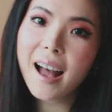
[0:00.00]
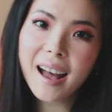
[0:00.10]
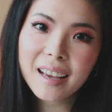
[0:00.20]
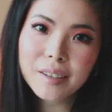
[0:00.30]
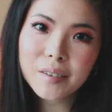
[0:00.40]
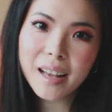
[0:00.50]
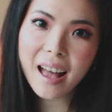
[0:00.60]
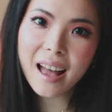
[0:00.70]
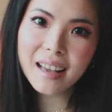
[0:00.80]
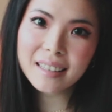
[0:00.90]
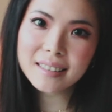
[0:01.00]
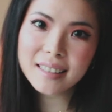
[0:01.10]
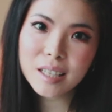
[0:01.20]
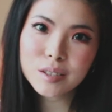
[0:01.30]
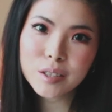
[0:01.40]
Hi you
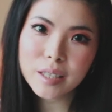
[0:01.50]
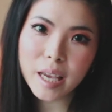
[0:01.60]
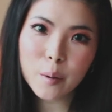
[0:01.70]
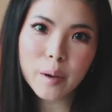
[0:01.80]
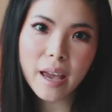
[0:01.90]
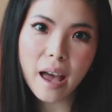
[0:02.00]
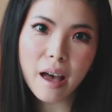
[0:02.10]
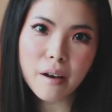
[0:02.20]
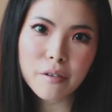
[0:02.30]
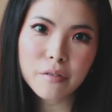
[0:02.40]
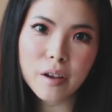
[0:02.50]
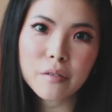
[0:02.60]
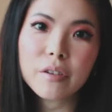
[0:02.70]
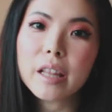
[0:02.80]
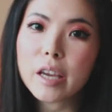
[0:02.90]
guys! Today we have a
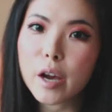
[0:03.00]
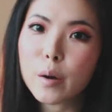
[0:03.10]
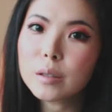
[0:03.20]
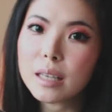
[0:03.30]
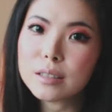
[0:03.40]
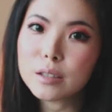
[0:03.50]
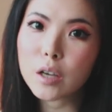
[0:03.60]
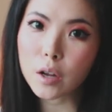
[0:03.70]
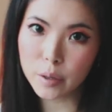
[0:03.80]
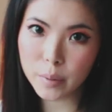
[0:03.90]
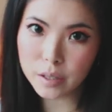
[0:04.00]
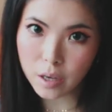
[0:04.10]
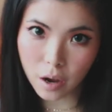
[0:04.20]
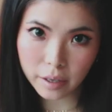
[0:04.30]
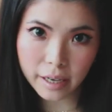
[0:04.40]
video that's gonna be
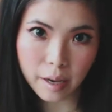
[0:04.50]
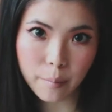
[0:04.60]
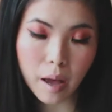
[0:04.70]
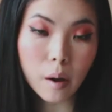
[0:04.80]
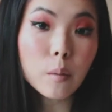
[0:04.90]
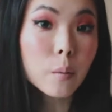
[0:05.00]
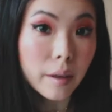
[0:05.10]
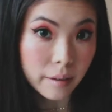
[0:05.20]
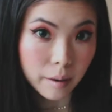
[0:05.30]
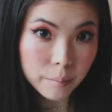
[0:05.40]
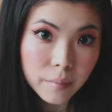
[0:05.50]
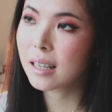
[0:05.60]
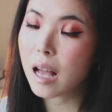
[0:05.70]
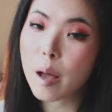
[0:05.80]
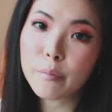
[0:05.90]
talking about rhythm.
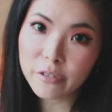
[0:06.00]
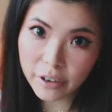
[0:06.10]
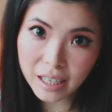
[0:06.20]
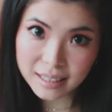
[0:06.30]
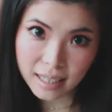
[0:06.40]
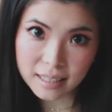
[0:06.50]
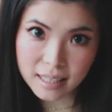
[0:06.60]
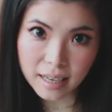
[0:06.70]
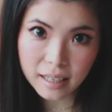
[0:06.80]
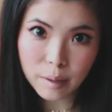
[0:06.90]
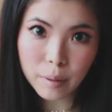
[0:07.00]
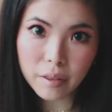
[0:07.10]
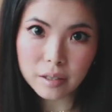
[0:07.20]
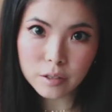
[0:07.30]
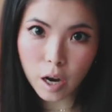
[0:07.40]
I'm very excited about
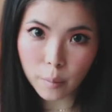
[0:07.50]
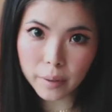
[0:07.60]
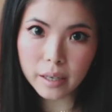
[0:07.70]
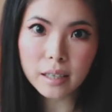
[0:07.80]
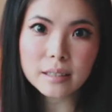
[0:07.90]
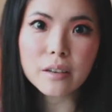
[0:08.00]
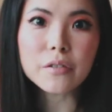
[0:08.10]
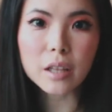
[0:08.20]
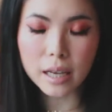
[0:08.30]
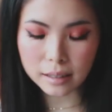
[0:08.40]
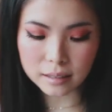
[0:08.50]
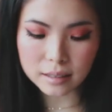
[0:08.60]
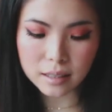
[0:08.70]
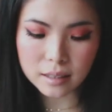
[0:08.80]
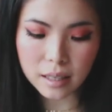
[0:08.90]
this topic because I feel like
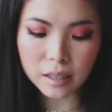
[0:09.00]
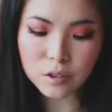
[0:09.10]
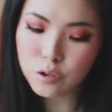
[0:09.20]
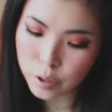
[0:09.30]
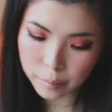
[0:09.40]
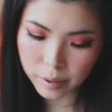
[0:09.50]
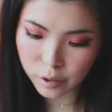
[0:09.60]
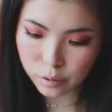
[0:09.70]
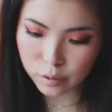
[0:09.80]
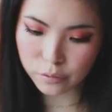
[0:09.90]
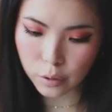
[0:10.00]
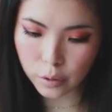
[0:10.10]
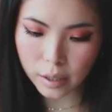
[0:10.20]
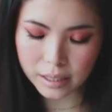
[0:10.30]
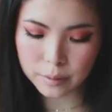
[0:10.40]
this is extremely
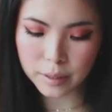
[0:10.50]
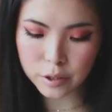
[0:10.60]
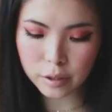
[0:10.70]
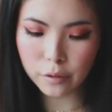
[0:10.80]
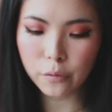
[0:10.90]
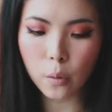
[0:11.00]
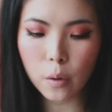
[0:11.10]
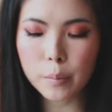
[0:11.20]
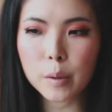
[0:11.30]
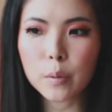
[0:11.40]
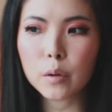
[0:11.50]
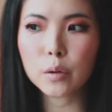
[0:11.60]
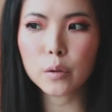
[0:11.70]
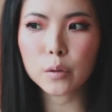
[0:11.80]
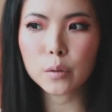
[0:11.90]
useful, especially for people
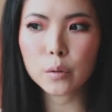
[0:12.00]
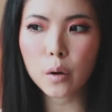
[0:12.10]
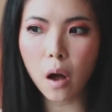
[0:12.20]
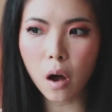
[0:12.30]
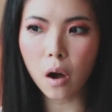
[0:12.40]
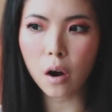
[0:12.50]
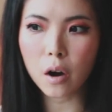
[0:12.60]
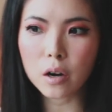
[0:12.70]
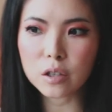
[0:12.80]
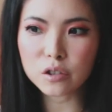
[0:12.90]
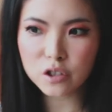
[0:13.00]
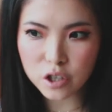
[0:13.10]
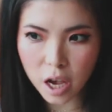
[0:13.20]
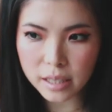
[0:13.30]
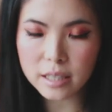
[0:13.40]
who are
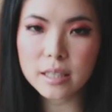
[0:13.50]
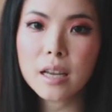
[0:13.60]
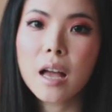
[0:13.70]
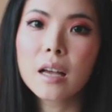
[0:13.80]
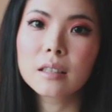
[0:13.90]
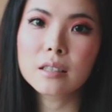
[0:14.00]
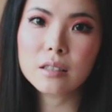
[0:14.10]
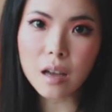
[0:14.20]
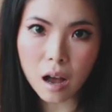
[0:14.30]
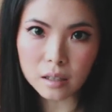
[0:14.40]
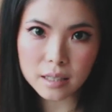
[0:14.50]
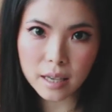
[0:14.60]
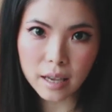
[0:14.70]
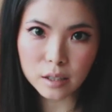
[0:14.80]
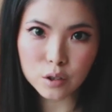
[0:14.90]
just
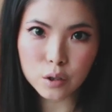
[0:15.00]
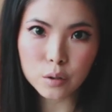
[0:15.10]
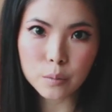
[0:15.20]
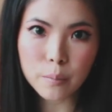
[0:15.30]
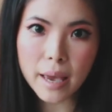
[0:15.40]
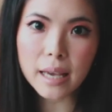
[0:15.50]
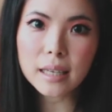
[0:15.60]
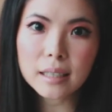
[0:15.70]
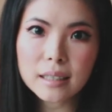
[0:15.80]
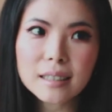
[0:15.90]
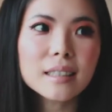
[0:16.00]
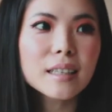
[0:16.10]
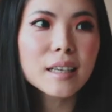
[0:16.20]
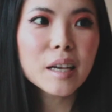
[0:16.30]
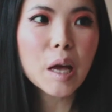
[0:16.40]
starting to make
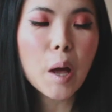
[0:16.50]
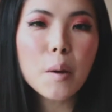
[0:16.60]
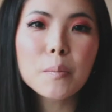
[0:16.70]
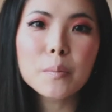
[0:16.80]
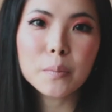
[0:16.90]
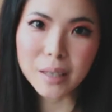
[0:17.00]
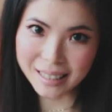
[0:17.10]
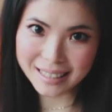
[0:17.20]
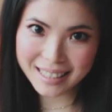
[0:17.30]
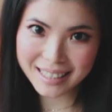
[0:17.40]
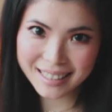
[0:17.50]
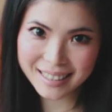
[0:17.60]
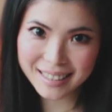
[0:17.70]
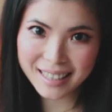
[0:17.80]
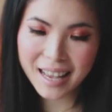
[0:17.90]
beats.
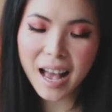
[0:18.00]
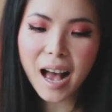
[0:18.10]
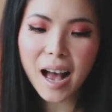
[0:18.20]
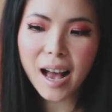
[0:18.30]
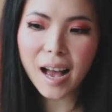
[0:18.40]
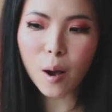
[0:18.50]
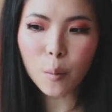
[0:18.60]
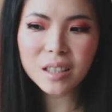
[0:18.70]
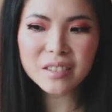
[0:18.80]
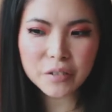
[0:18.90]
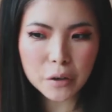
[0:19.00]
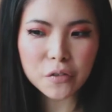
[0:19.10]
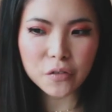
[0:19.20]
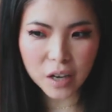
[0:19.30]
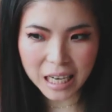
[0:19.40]
I always feel
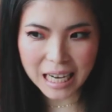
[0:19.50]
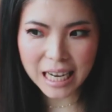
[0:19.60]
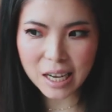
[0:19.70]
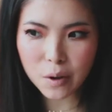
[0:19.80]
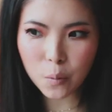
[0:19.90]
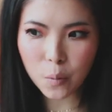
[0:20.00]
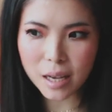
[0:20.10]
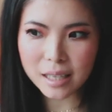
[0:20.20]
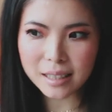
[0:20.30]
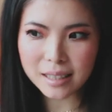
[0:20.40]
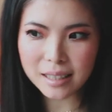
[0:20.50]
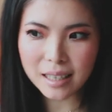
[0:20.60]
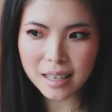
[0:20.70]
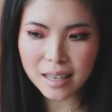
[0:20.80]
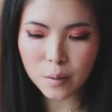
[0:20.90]
funny when
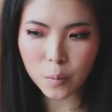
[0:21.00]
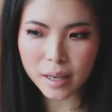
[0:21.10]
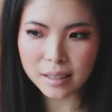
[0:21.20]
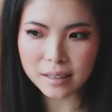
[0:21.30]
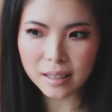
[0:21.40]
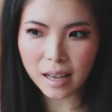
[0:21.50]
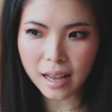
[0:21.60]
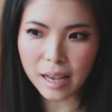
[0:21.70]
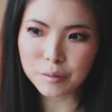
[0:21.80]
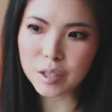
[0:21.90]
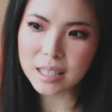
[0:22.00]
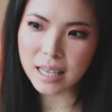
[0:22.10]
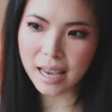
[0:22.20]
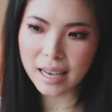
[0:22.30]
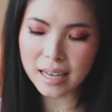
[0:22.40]
I have to
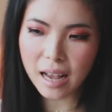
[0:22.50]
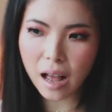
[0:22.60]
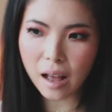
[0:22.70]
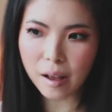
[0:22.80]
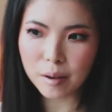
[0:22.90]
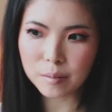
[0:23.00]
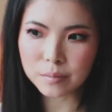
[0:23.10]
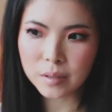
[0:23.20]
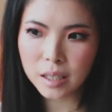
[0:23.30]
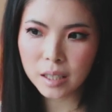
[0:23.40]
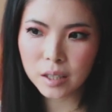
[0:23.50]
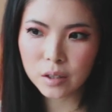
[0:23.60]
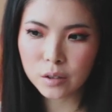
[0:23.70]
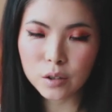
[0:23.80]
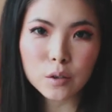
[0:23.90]
say,
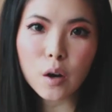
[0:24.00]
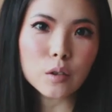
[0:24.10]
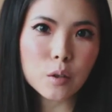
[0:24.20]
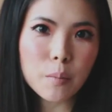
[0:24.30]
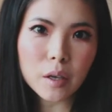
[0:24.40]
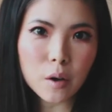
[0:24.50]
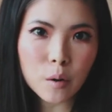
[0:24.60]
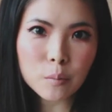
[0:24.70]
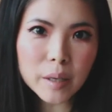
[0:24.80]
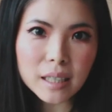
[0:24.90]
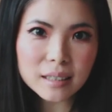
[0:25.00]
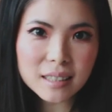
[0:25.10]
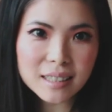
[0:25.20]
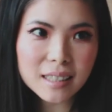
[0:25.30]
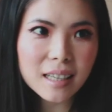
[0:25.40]
do you also make your own
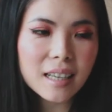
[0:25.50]
beats?